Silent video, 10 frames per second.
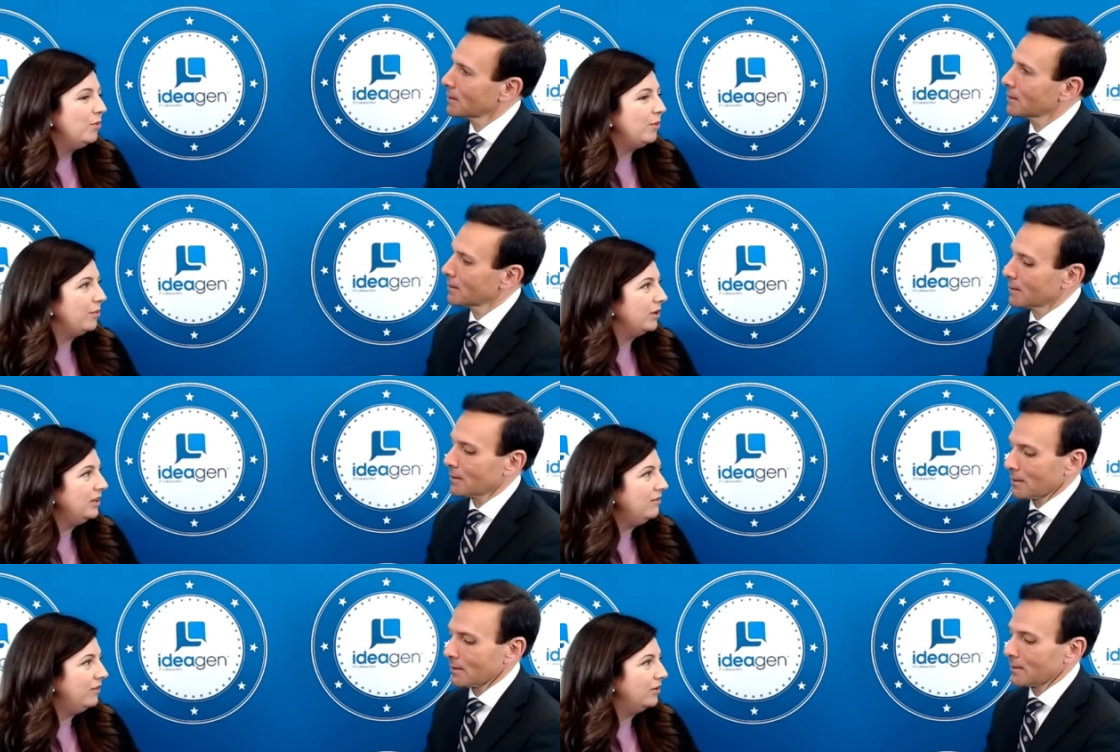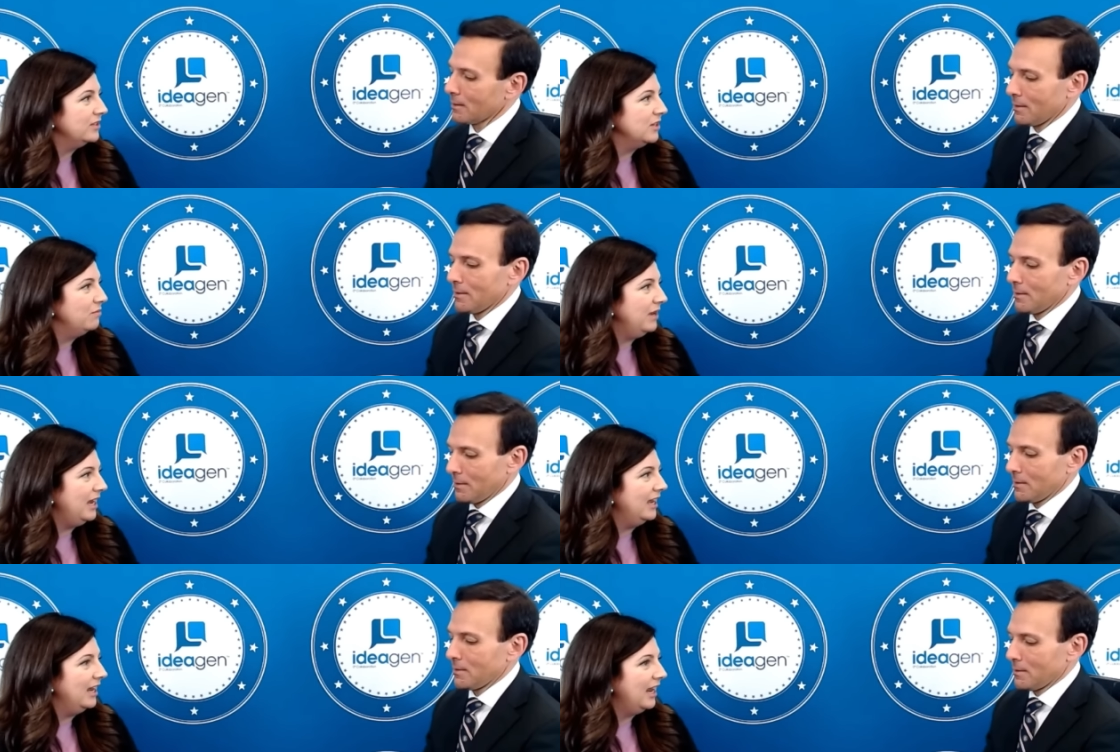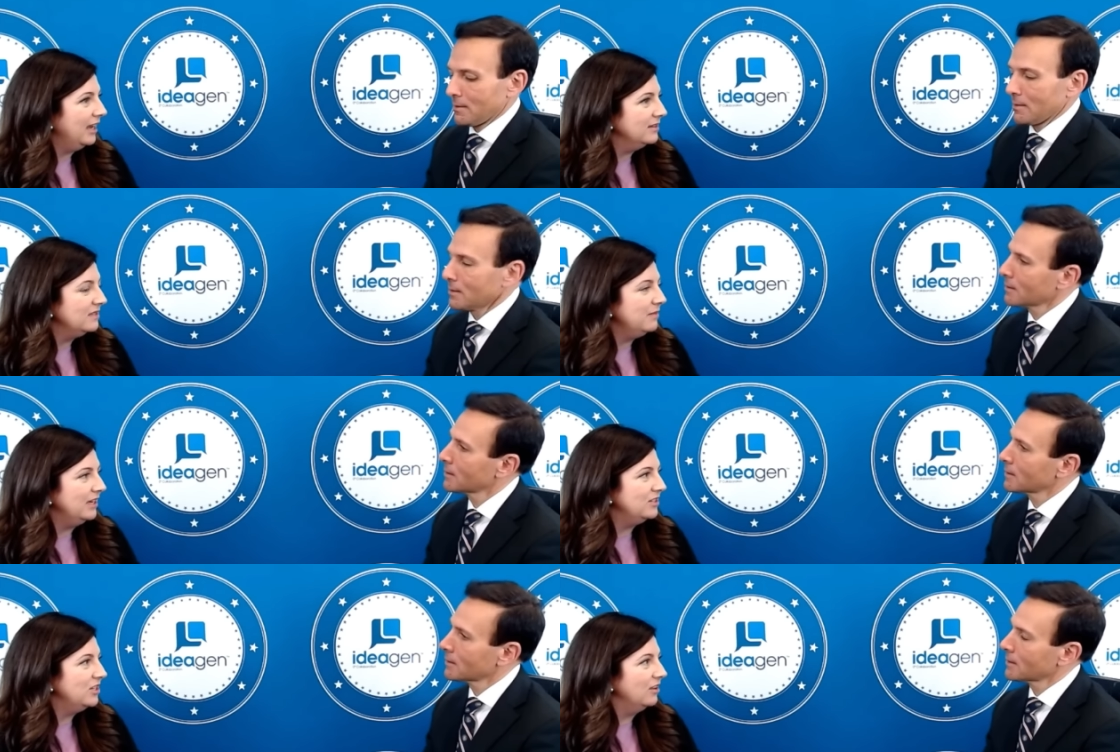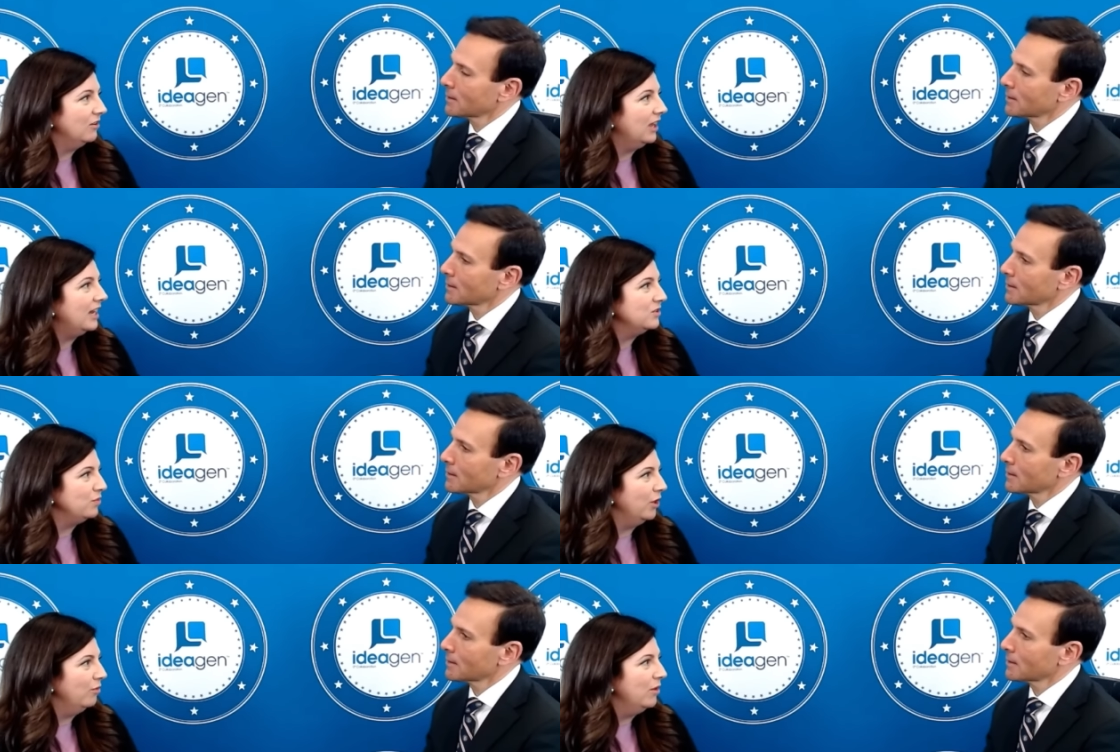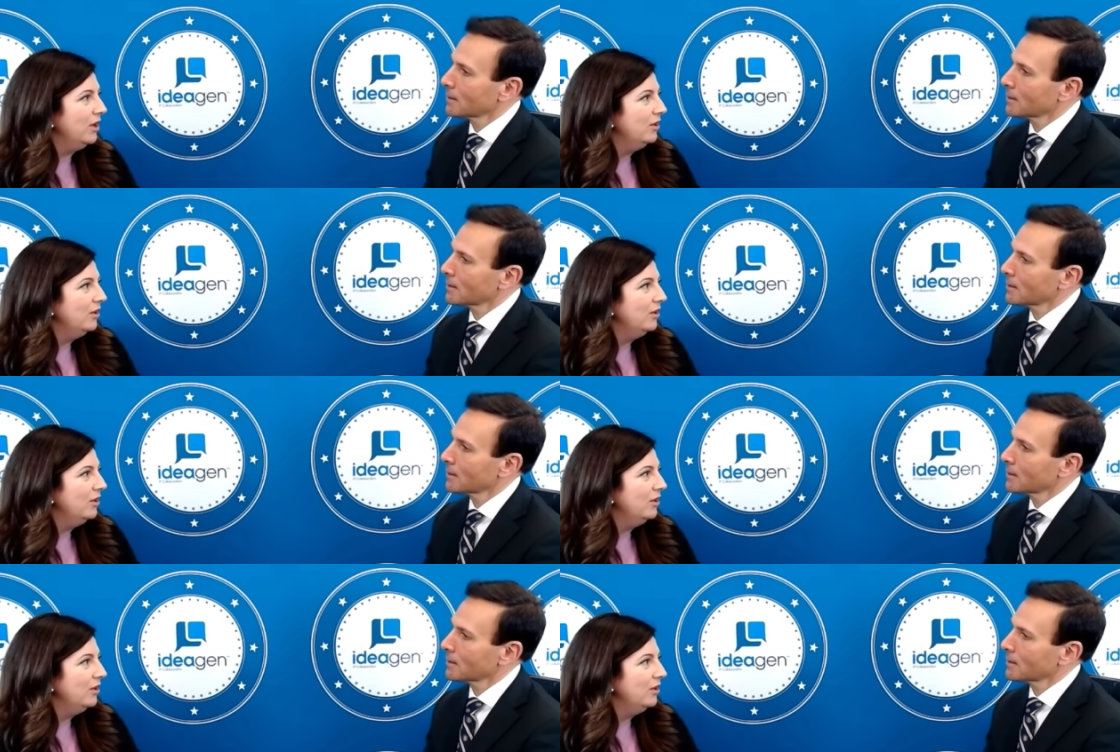Speaker 1: but we really focus on being an enhancement to the classroom